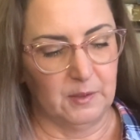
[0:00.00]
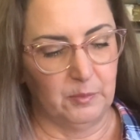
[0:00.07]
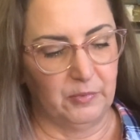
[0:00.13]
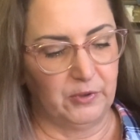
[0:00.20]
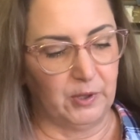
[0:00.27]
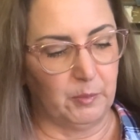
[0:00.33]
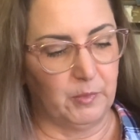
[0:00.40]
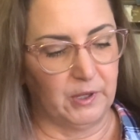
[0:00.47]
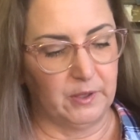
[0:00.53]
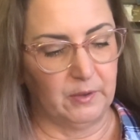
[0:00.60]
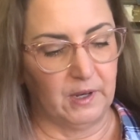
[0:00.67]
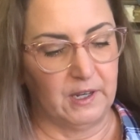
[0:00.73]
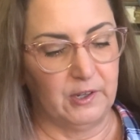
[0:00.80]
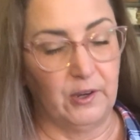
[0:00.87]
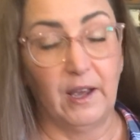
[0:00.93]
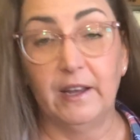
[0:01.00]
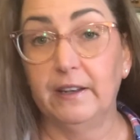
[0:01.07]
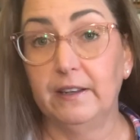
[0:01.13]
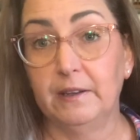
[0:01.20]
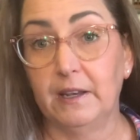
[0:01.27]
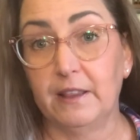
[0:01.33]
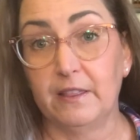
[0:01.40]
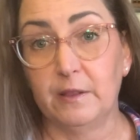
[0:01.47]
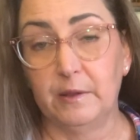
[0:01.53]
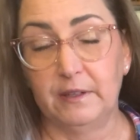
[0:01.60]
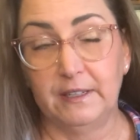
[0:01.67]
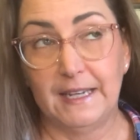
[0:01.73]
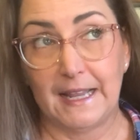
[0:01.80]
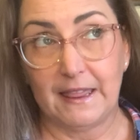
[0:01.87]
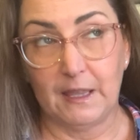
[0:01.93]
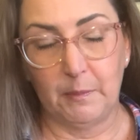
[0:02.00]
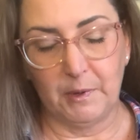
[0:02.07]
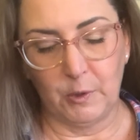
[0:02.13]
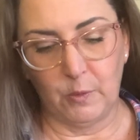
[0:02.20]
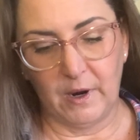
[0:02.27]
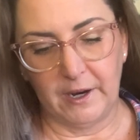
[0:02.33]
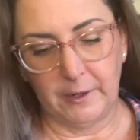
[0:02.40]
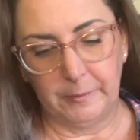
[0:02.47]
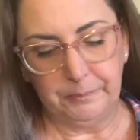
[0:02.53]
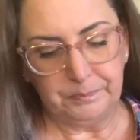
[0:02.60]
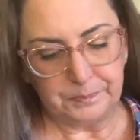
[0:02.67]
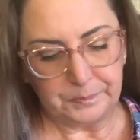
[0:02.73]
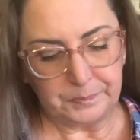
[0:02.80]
someone, and you hadn't knit them in a while.